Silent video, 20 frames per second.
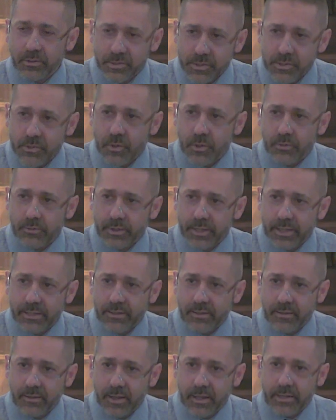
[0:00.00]
salt and
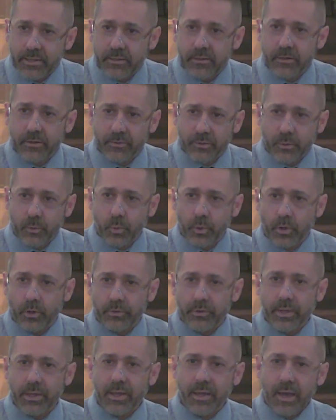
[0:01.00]
the light of the
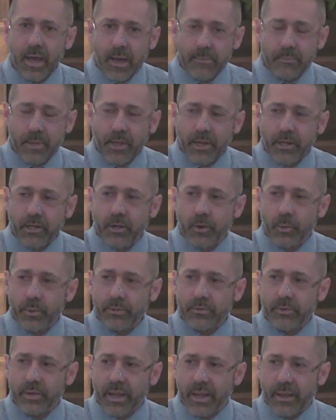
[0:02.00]
world. I'm not going to go
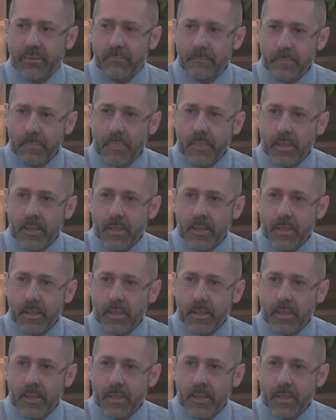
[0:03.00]
into that.